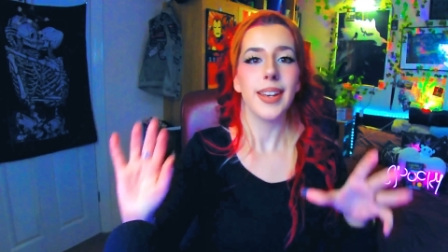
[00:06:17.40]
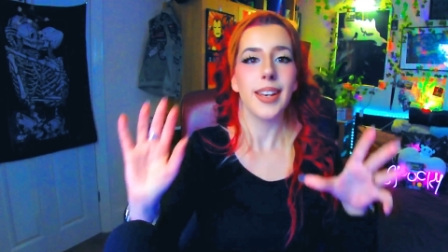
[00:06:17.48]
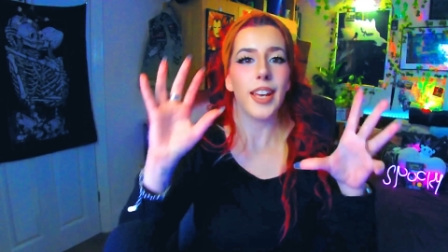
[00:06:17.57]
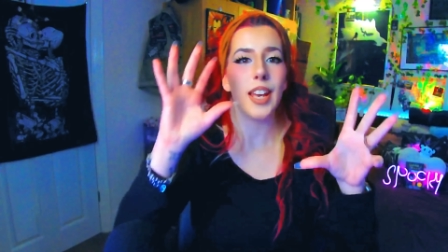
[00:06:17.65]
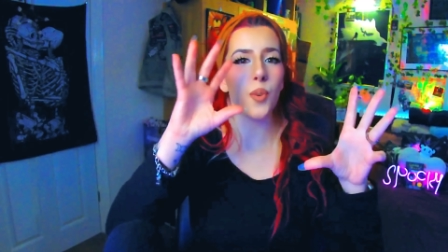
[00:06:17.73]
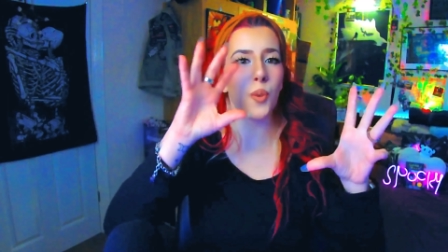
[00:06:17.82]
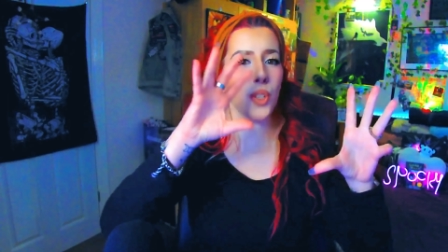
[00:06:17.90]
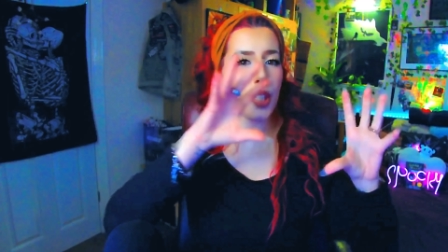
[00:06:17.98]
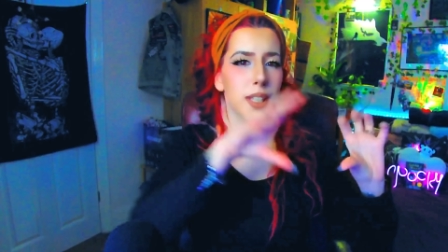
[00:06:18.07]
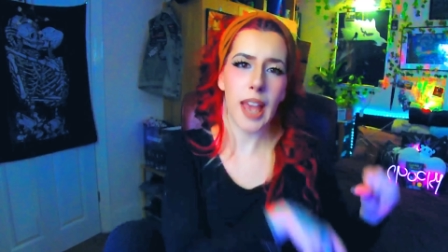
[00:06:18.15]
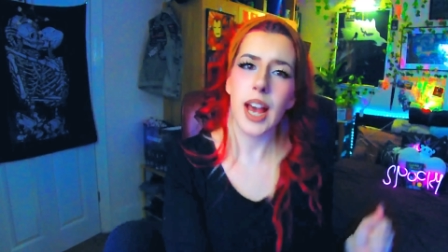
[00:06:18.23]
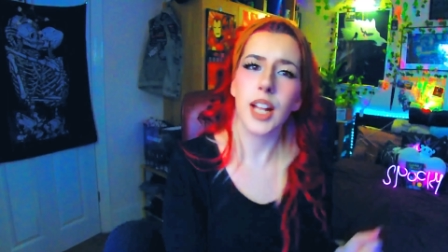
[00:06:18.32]
it was
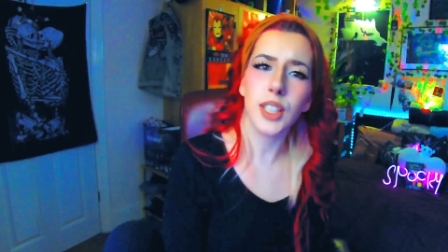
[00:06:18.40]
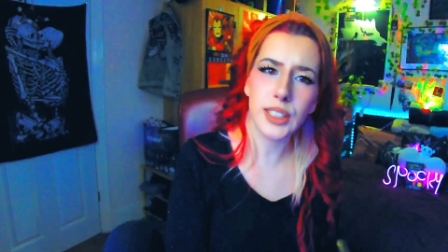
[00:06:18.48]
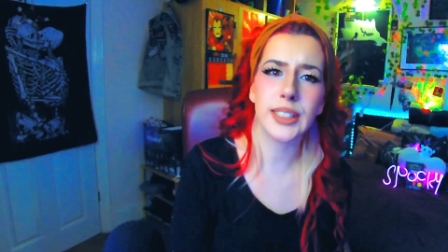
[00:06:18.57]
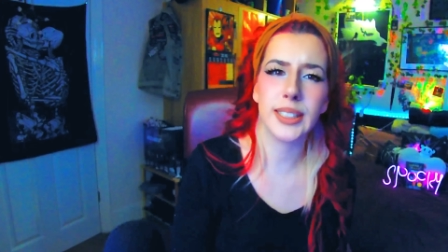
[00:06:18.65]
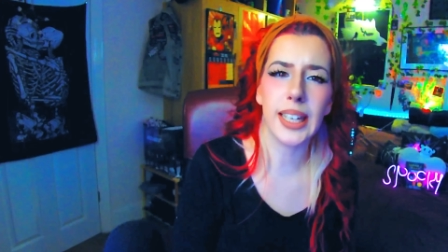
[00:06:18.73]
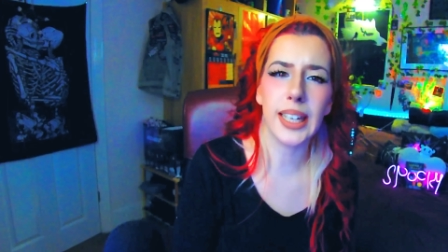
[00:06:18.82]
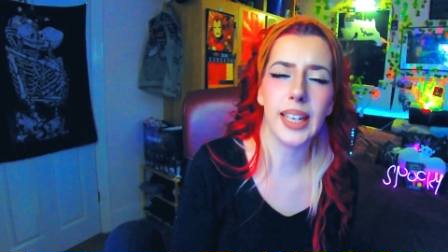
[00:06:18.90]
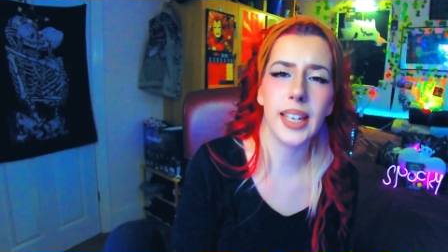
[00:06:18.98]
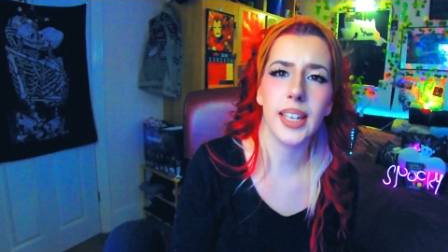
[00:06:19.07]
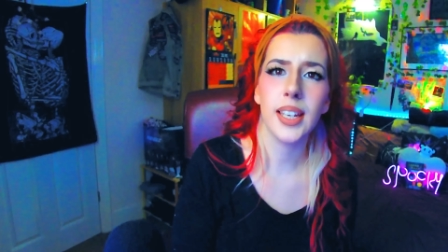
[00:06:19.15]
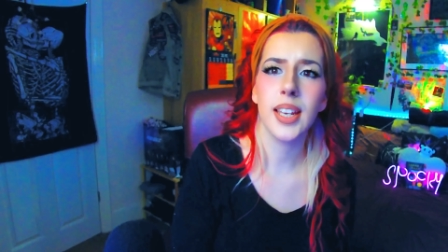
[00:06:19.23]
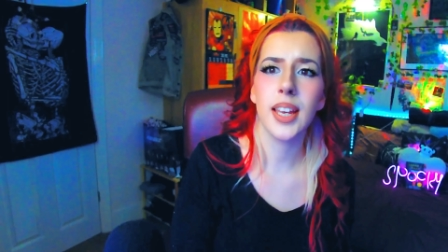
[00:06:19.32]

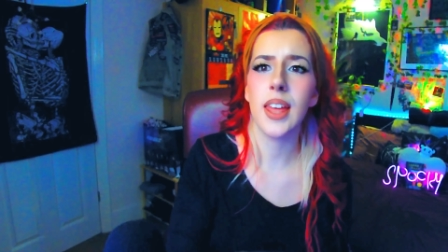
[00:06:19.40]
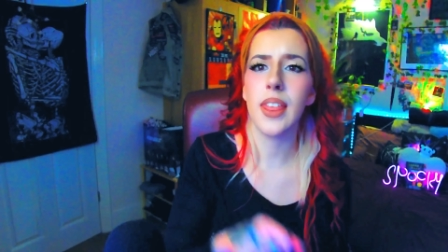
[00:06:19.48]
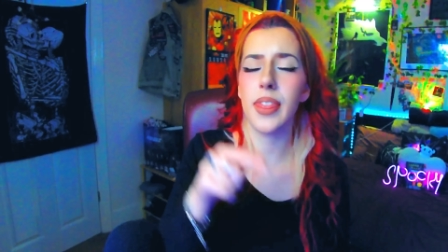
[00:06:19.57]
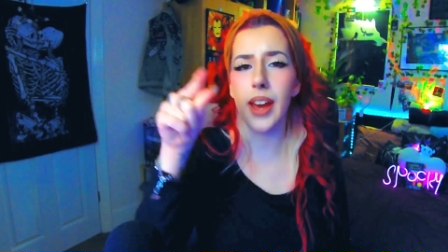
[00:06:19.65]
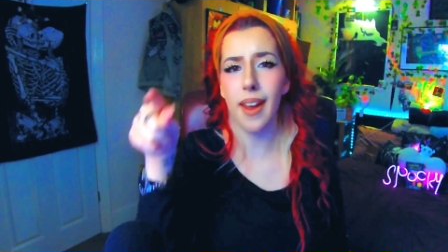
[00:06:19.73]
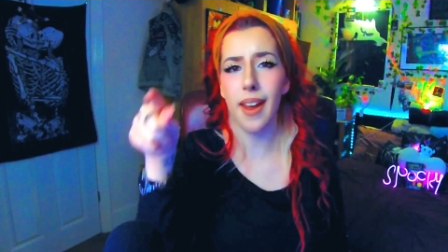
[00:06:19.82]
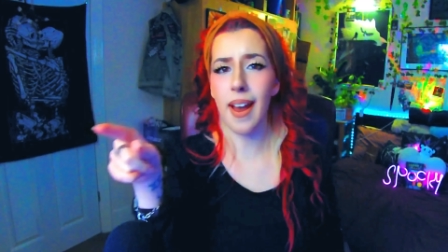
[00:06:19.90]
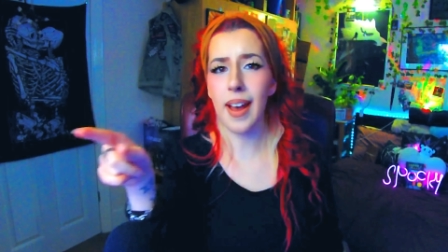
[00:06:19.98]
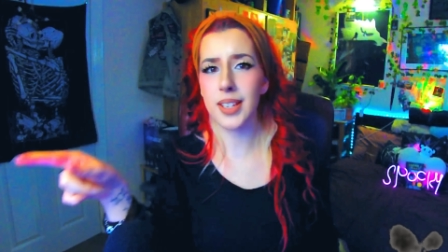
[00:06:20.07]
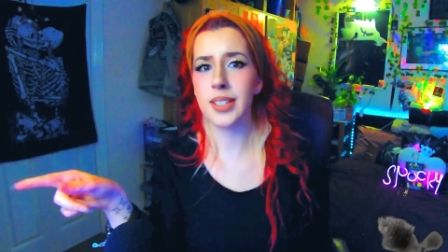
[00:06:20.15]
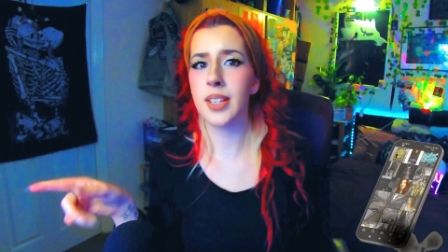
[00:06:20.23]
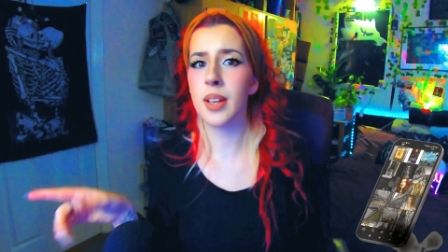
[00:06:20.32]
Kelsi that
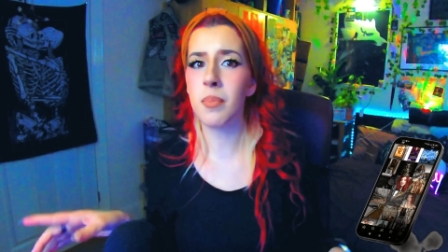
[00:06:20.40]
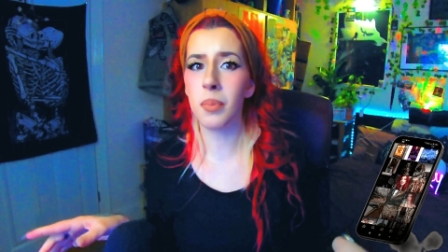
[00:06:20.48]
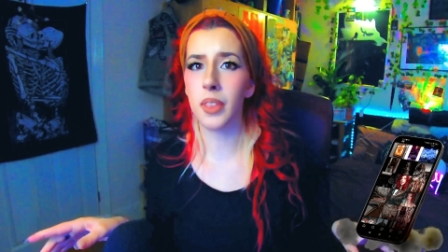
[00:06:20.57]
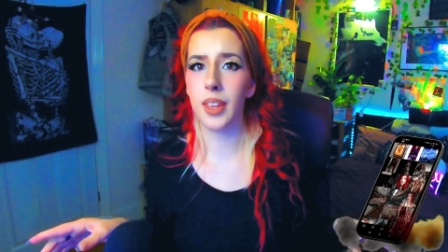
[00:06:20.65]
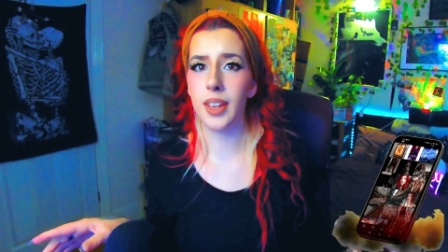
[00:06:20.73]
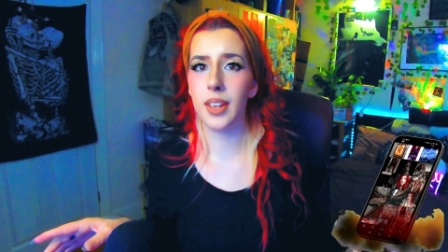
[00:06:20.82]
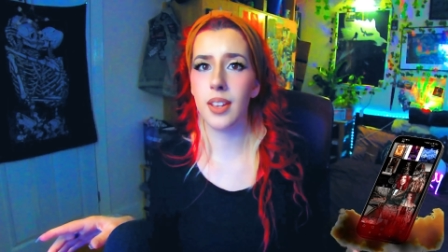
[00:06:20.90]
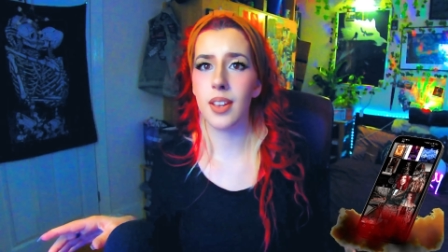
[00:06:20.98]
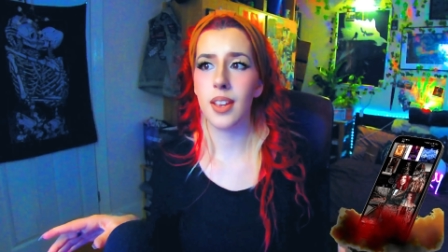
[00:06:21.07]
asked something